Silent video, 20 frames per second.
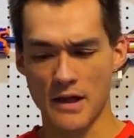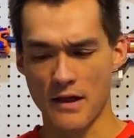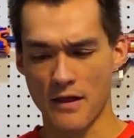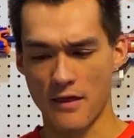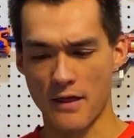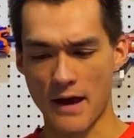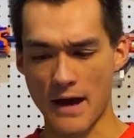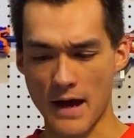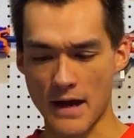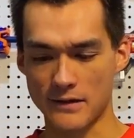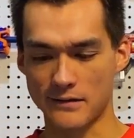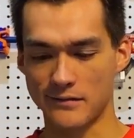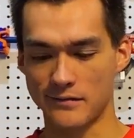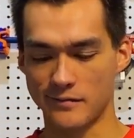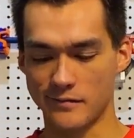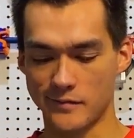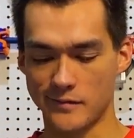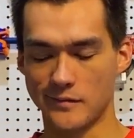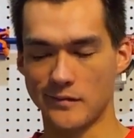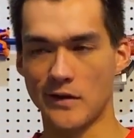that,
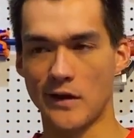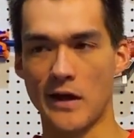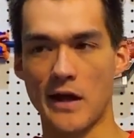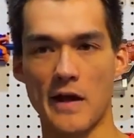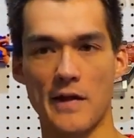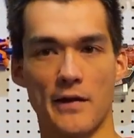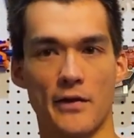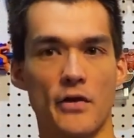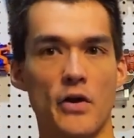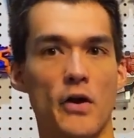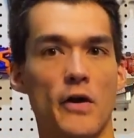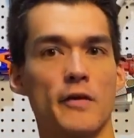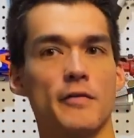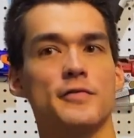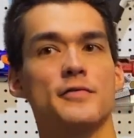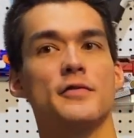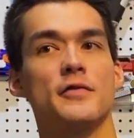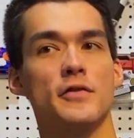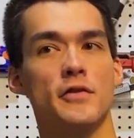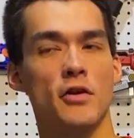again, they're
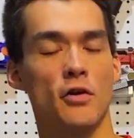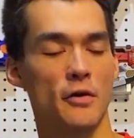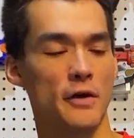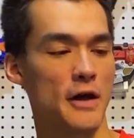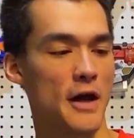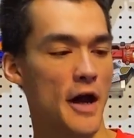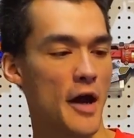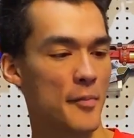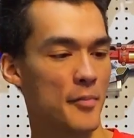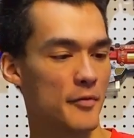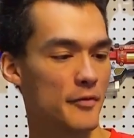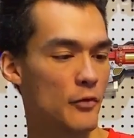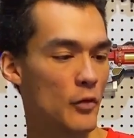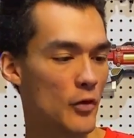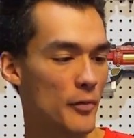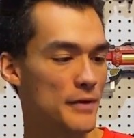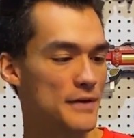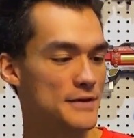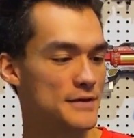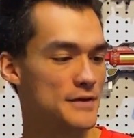Nerf, don't get high
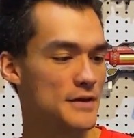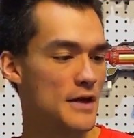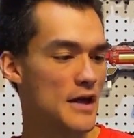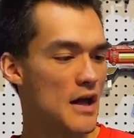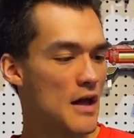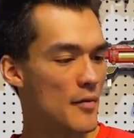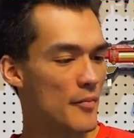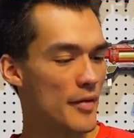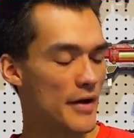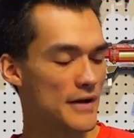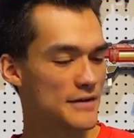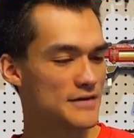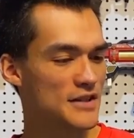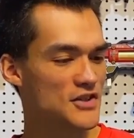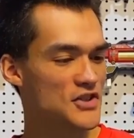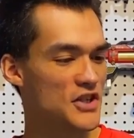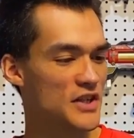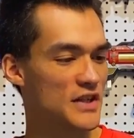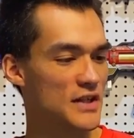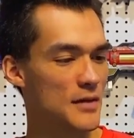performance, but it's
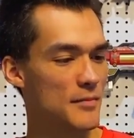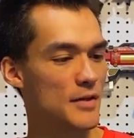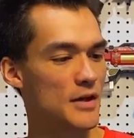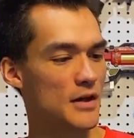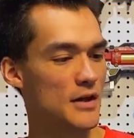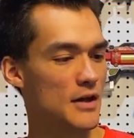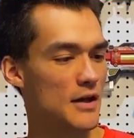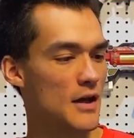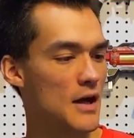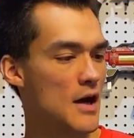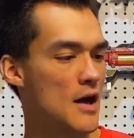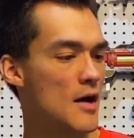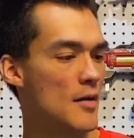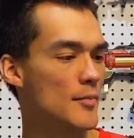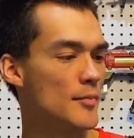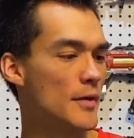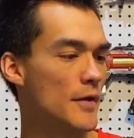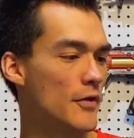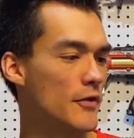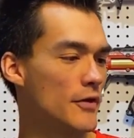such a gimmick.
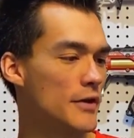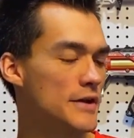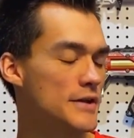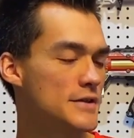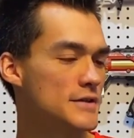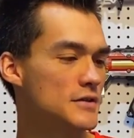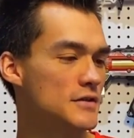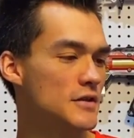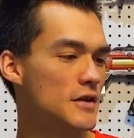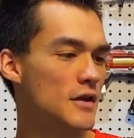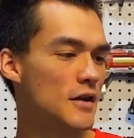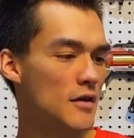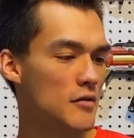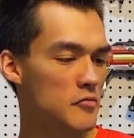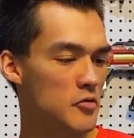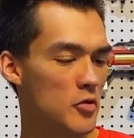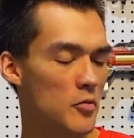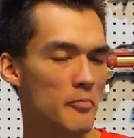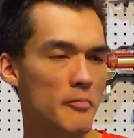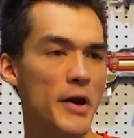But there is,
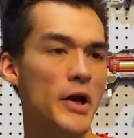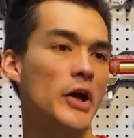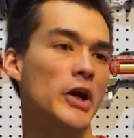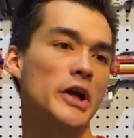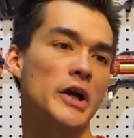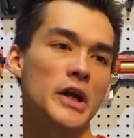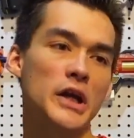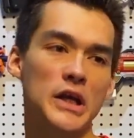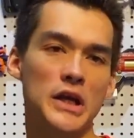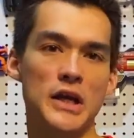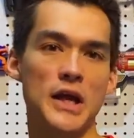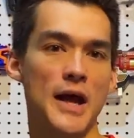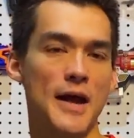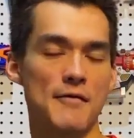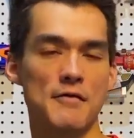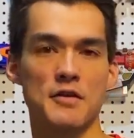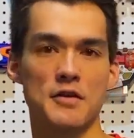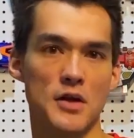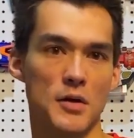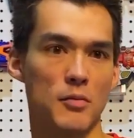merit in
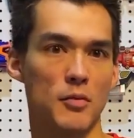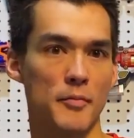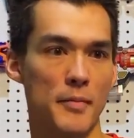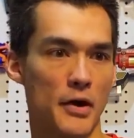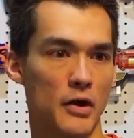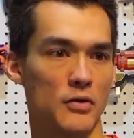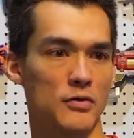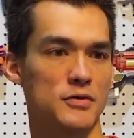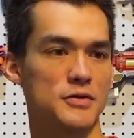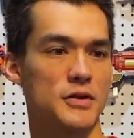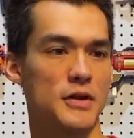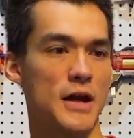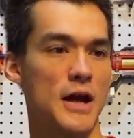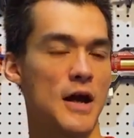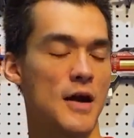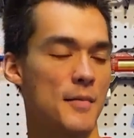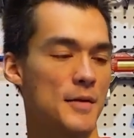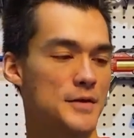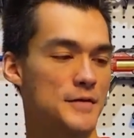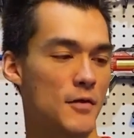having double barrels.
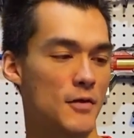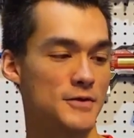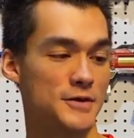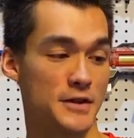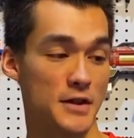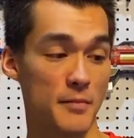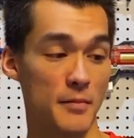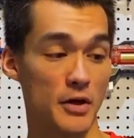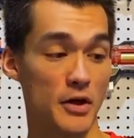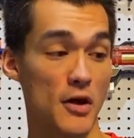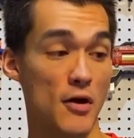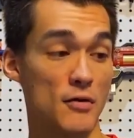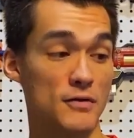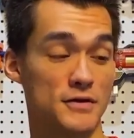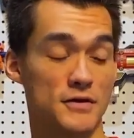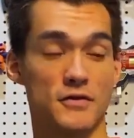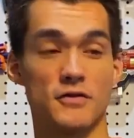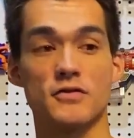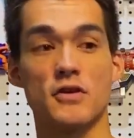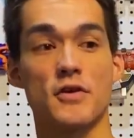As far as the gimmick
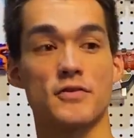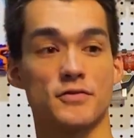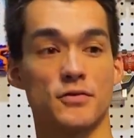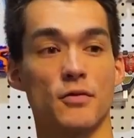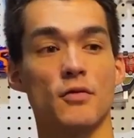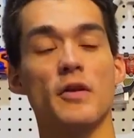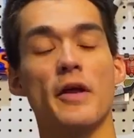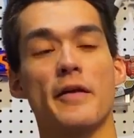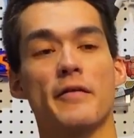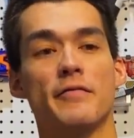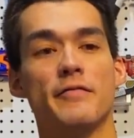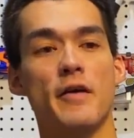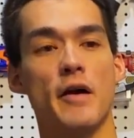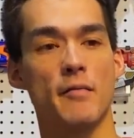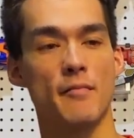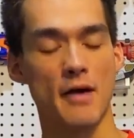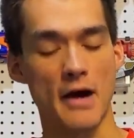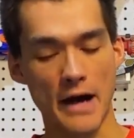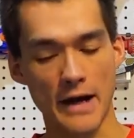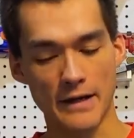goes, there's also a lot of
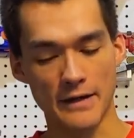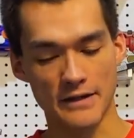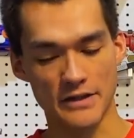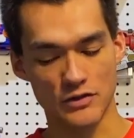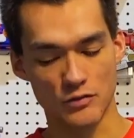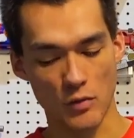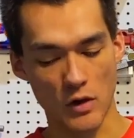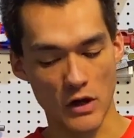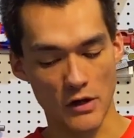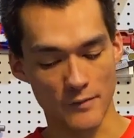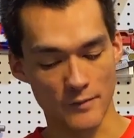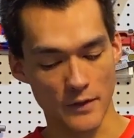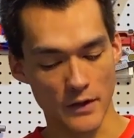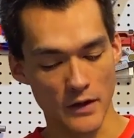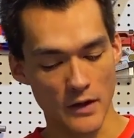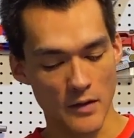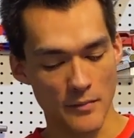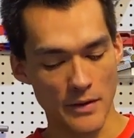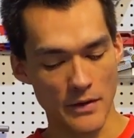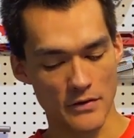fun behind it as well.
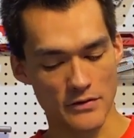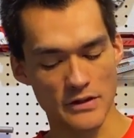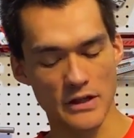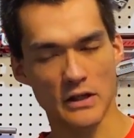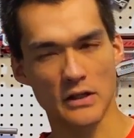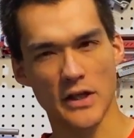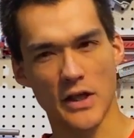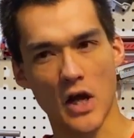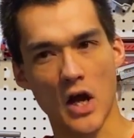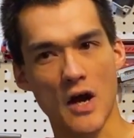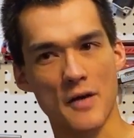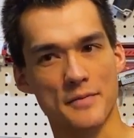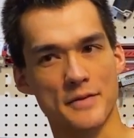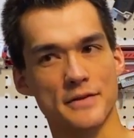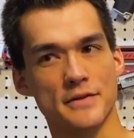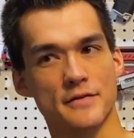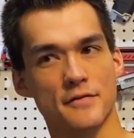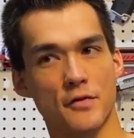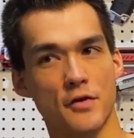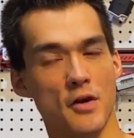But there's not a lot of
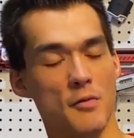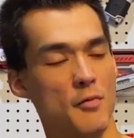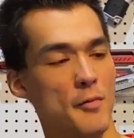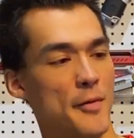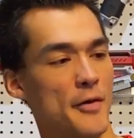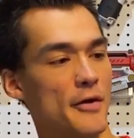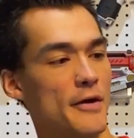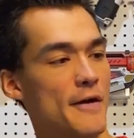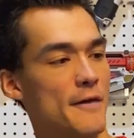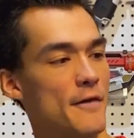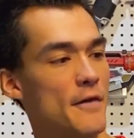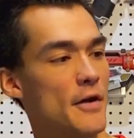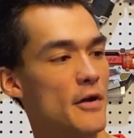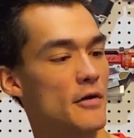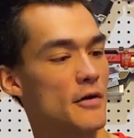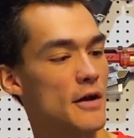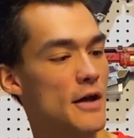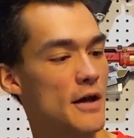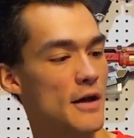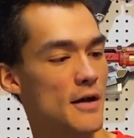options for double barrel out
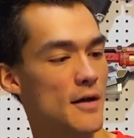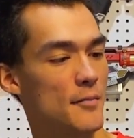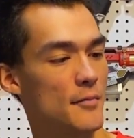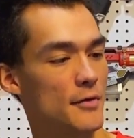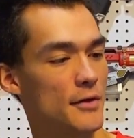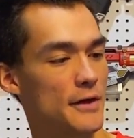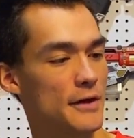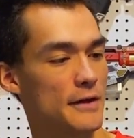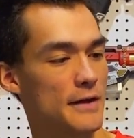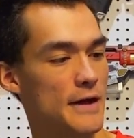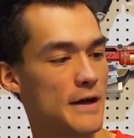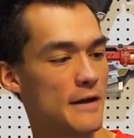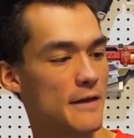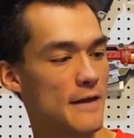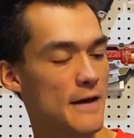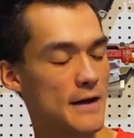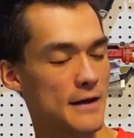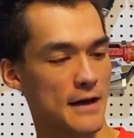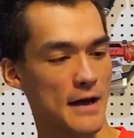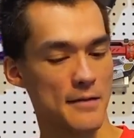there, and I'm really glad
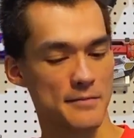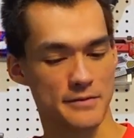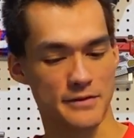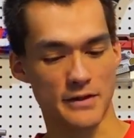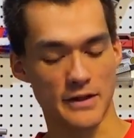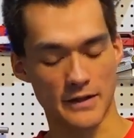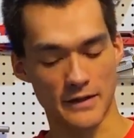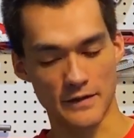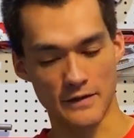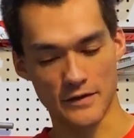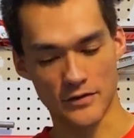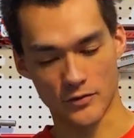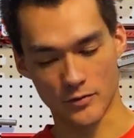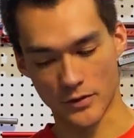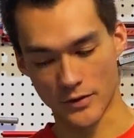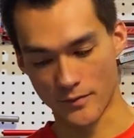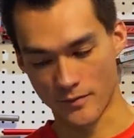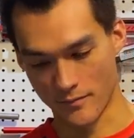that Captain Slug did this one.